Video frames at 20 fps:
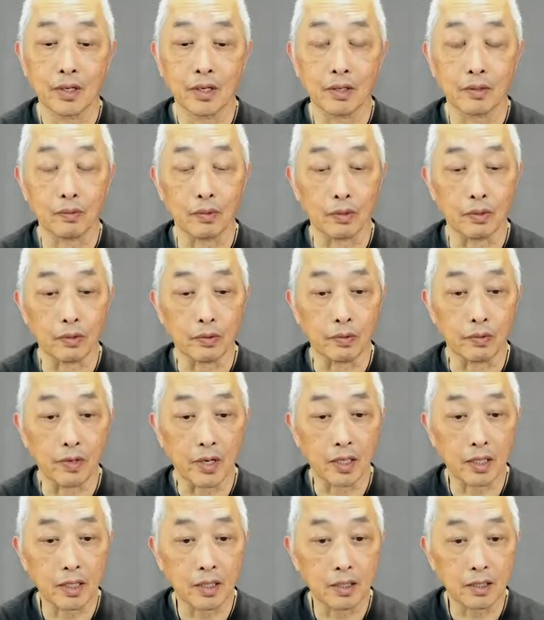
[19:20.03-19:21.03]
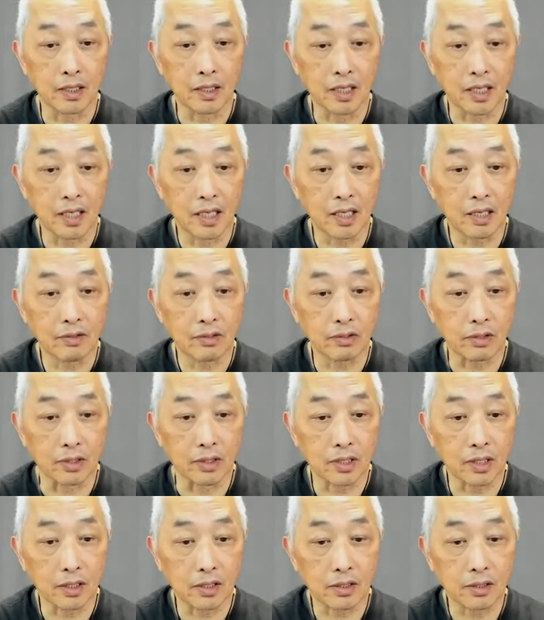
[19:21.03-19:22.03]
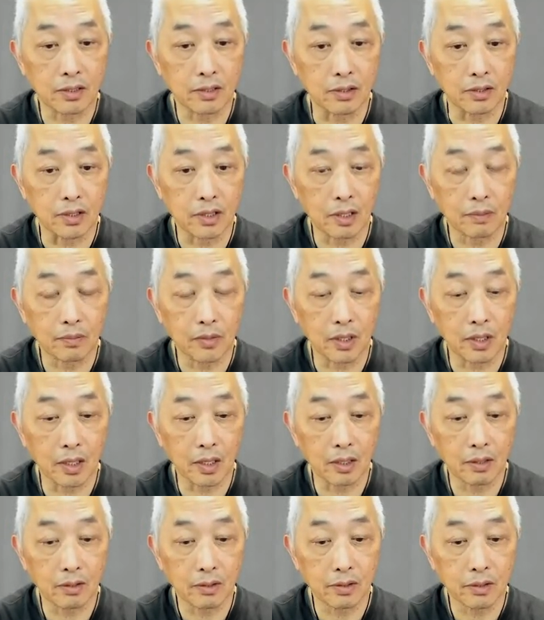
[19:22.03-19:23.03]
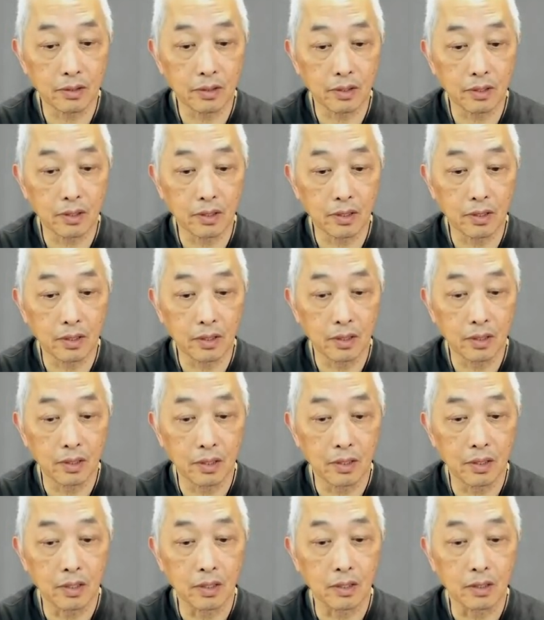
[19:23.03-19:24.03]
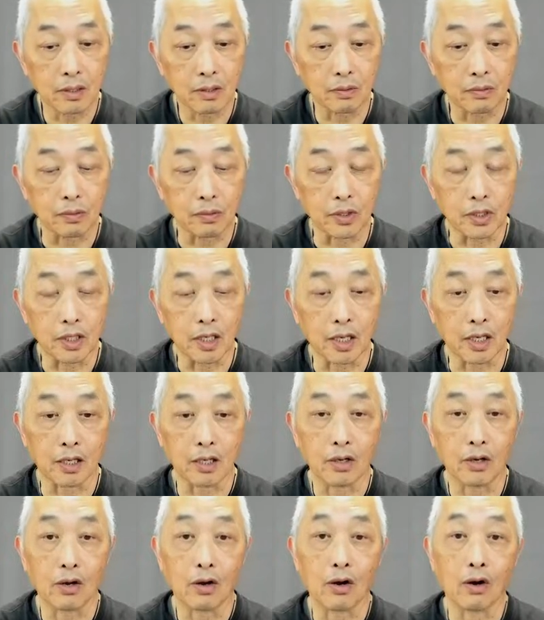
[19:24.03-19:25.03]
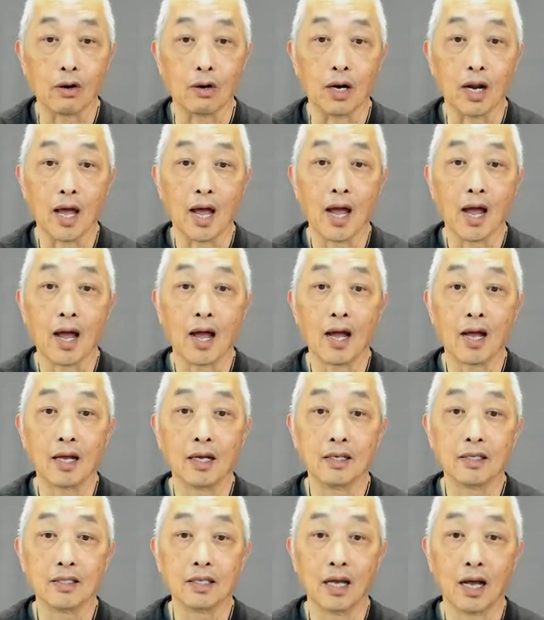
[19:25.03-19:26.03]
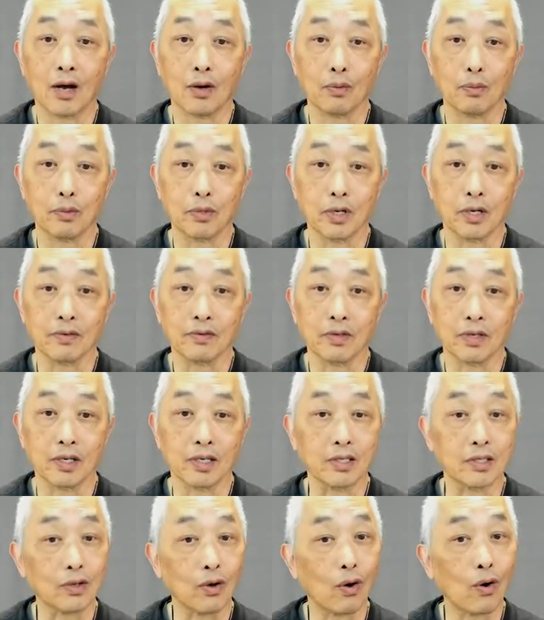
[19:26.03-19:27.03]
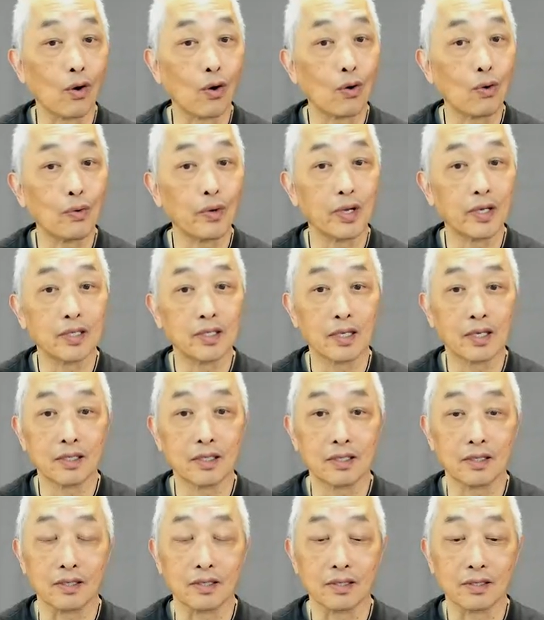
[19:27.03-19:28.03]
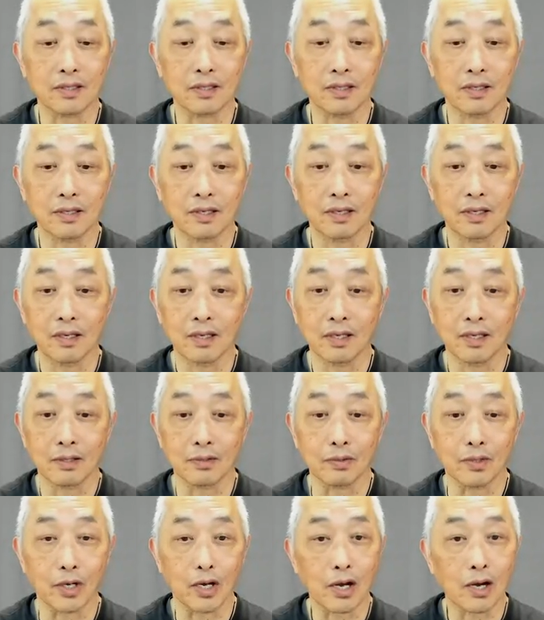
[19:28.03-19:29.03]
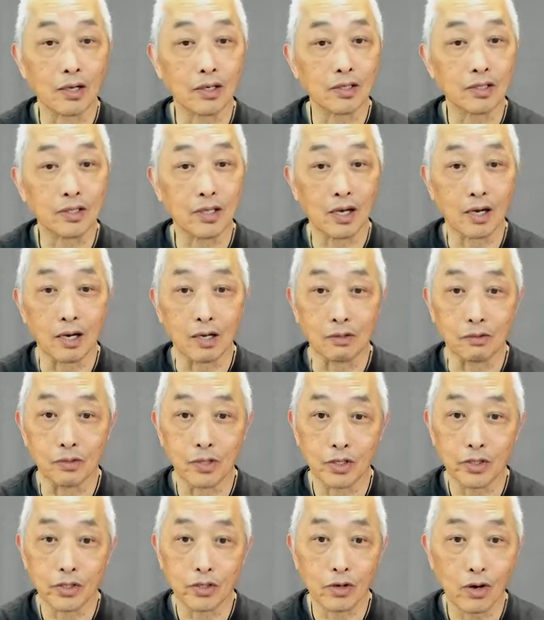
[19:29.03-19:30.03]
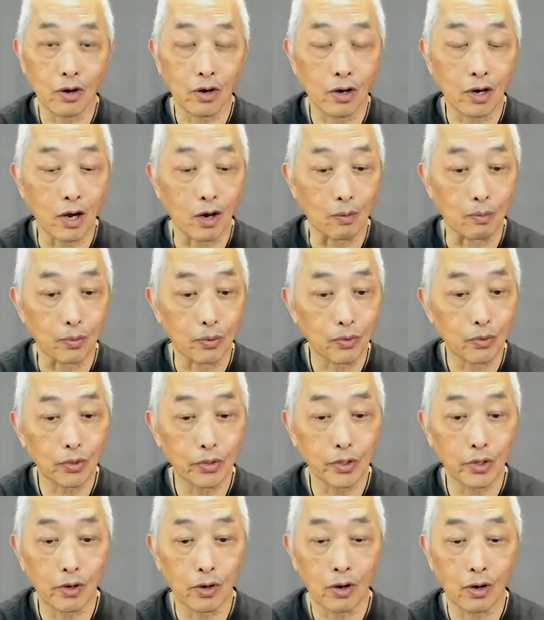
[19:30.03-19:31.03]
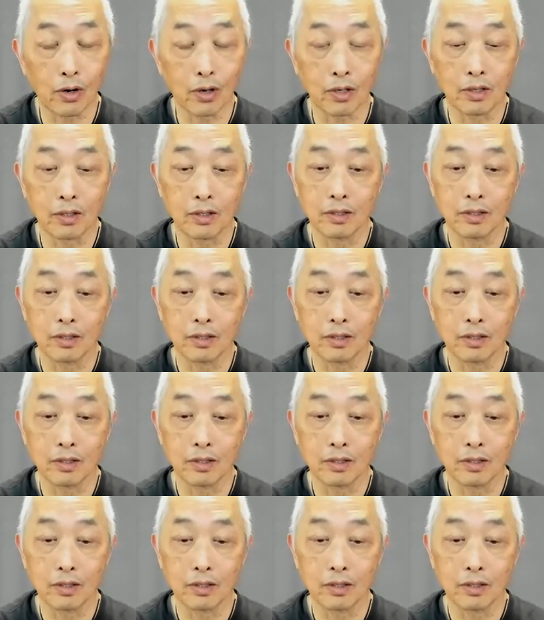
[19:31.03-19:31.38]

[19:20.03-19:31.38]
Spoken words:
When we're ready to leave, transition to something else, we take our last out breath. It's always like this. Regardless of how rich you are, how poor you are,